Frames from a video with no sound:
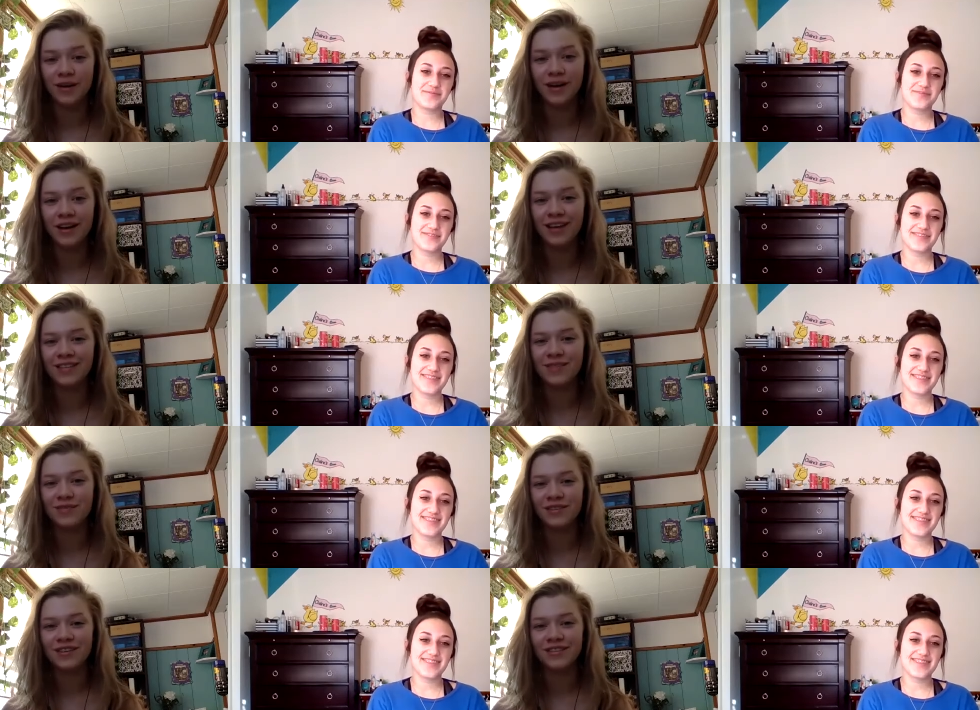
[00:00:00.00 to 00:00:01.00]
Speaker 1: podcast
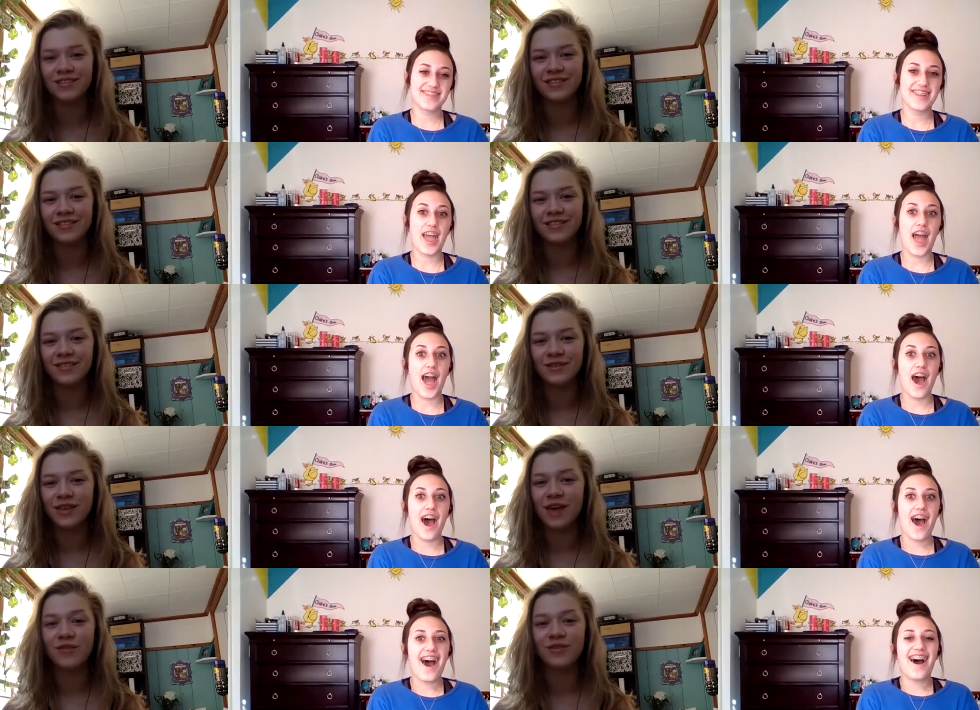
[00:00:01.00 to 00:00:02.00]
episode with
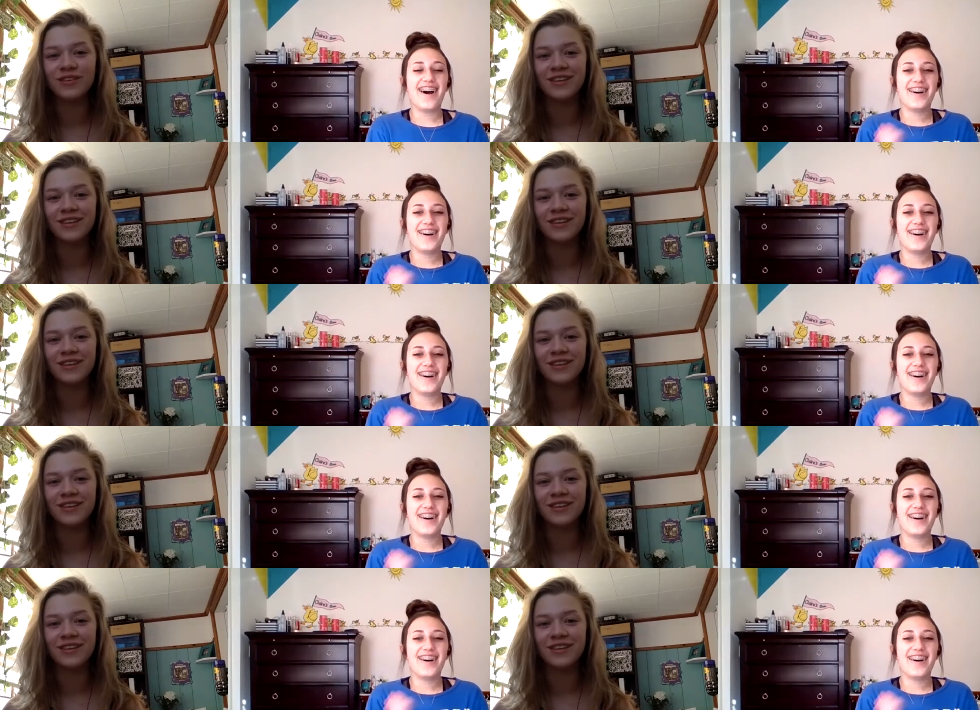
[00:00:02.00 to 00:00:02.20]
everyone